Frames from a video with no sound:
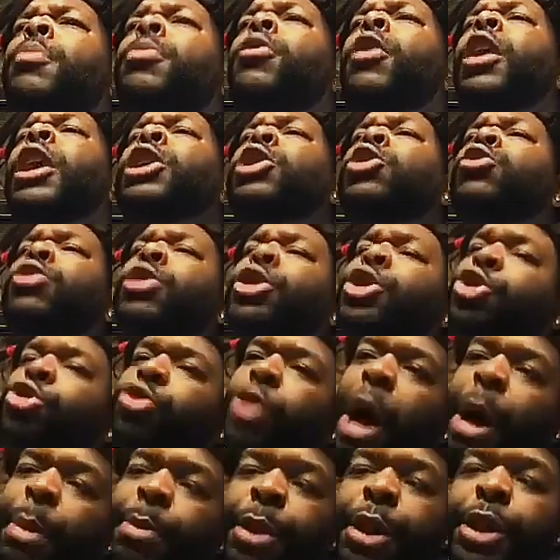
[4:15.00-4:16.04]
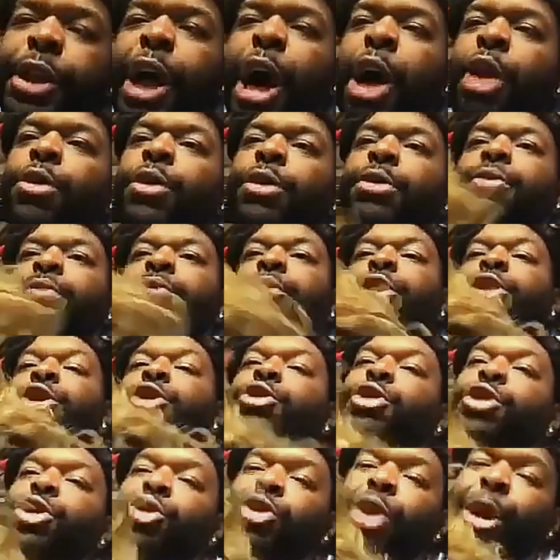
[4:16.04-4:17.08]
Boy, you done dropped the dog.
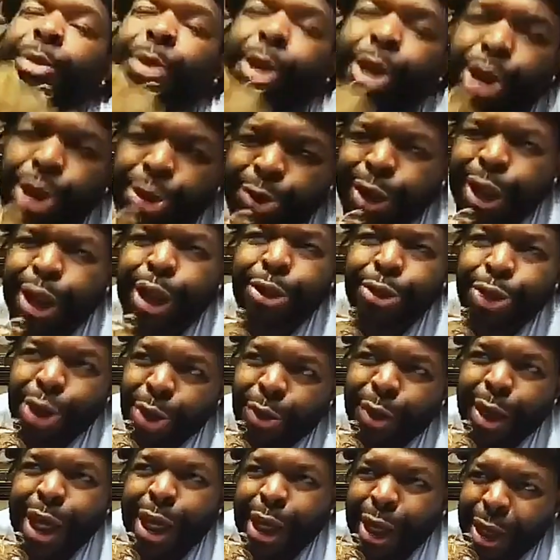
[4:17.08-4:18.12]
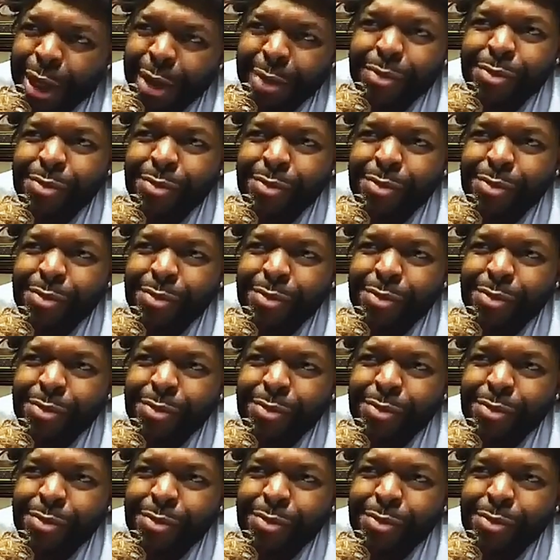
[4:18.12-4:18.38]
You done dropped the unit on your head.